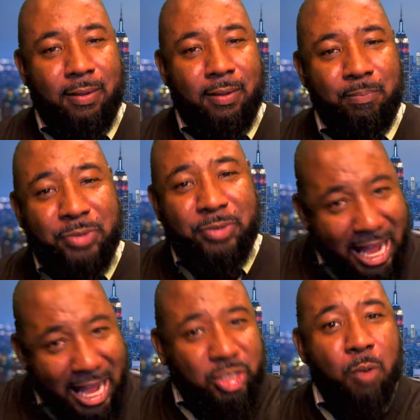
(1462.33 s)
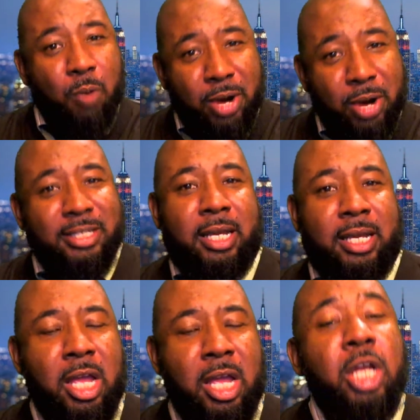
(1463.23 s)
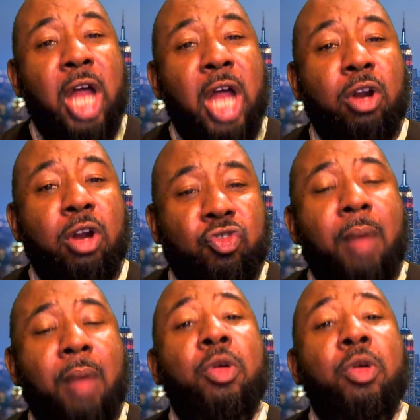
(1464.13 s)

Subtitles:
That's your president, Donald Trump,